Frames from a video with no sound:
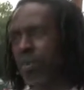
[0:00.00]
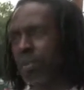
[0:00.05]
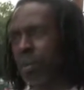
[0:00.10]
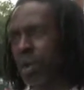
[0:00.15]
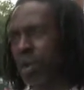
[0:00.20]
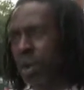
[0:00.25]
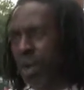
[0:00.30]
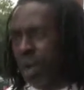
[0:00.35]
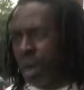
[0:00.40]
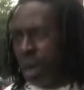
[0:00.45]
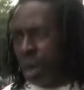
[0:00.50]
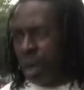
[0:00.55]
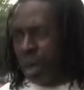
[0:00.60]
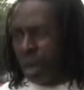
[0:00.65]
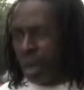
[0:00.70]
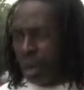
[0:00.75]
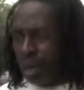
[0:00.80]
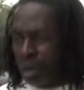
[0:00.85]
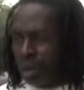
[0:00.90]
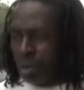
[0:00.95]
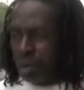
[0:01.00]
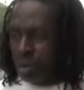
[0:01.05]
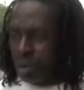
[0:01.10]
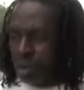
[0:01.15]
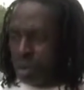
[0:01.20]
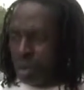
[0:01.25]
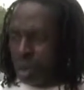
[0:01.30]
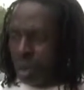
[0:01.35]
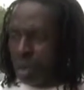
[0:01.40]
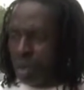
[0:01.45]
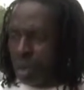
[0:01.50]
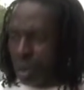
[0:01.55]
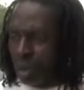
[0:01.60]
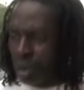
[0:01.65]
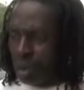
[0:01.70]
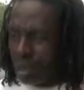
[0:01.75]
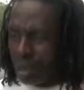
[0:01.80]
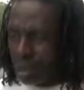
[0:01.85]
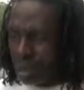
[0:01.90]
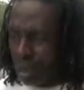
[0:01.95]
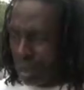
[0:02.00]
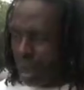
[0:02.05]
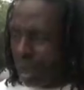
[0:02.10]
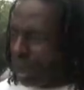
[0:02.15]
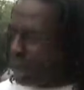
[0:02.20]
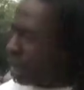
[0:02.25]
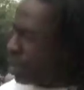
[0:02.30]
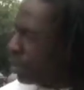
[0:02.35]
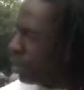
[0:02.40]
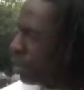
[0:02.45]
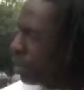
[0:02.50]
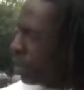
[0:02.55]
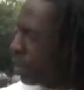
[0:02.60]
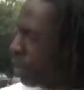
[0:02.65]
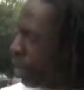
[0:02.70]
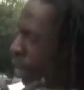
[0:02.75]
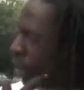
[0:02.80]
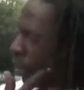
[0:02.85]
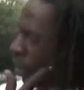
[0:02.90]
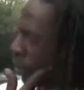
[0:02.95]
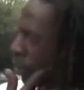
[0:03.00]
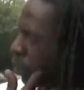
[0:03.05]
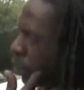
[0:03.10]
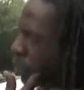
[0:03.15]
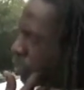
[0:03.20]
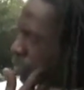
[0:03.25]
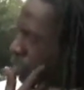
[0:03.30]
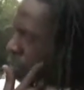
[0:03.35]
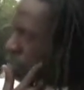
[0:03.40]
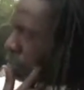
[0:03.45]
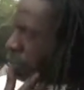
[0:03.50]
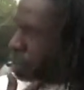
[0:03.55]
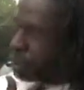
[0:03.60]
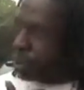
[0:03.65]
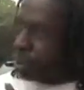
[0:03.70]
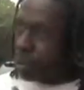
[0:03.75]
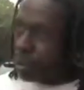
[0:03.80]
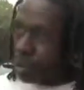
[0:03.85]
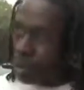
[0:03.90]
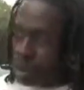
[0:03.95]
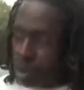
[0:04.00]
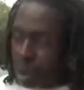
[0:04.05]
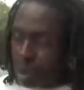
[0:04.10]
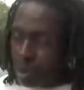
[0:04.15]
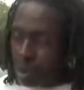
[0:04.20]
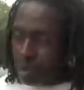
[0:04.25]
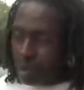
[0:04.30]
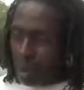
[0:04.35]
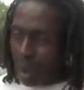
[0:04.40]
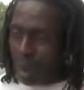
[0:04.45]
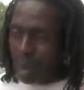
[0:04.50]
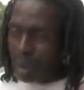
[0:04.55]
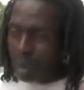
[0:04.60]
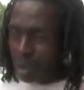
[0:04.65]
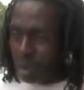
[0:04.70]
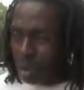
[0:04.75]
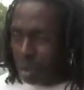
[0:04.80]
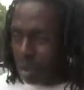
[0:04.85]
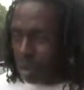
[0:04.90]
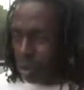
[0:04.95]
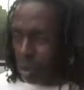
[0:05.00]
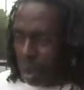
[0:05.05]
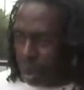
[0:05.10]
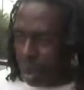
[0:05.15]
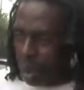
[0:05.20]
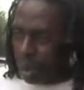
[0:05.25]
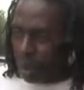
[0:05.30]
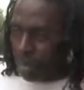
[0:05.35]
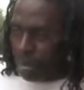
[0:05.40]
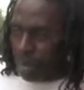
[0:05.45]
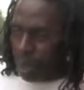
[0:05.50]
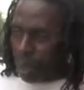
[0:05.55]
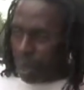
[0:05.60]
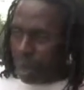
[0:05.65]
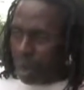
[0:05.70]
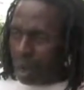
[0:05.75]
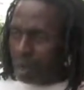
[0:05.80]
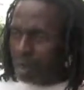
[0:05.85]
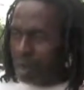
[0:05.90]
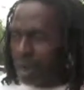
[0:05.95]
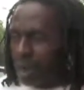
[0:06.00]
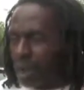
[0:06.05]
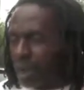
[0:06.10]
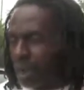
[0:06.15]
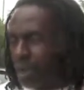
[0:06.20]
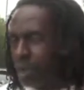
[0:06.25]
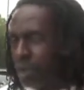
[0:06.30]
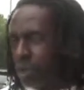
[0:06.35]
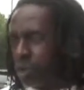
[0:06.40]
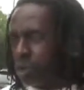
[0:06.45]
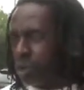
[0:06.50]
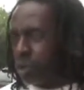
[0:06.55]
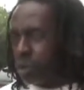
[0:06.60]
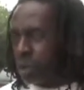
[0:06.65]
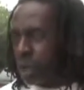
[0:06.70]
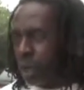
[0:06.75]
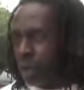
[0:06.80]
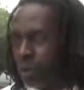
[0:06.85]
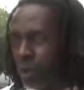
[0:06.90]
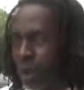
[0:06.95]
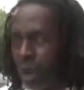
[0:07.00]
but it had to go through an escalation of time for certain people to start responding a certain way. And as a guru, you never